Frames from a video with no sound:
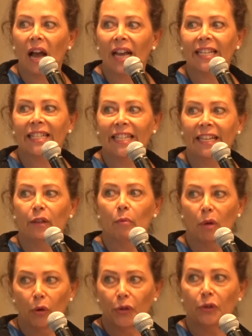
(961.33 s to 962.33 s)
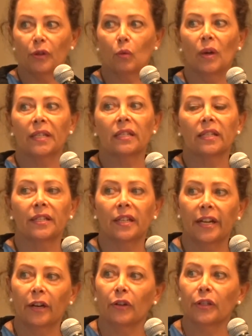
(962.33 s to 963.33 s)
I see the most are the ones
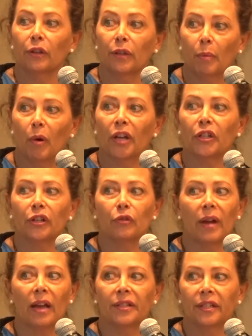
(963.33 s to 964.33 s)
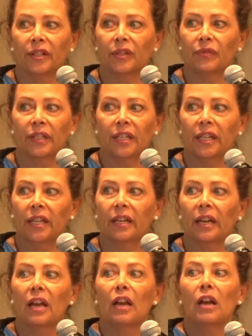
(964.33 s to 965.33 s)
listed here. So depression, drowsiness,
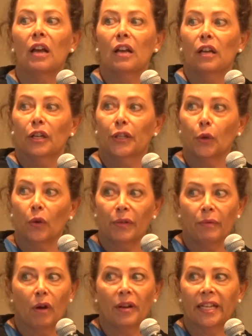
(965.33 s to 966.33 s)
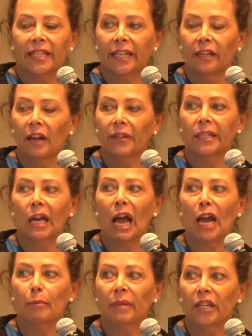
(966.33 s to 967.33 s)
fatigue, sore throat, I see it all the
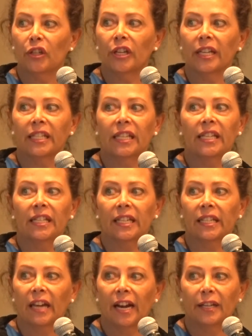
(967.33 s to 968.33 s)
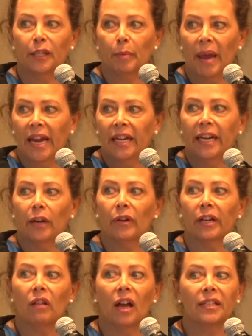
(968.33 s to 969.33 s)
time, itching, sneezing, sinus pain,
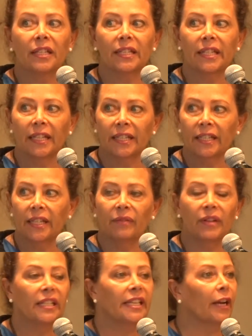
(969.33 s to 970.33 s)
hearing loss and sensitivities.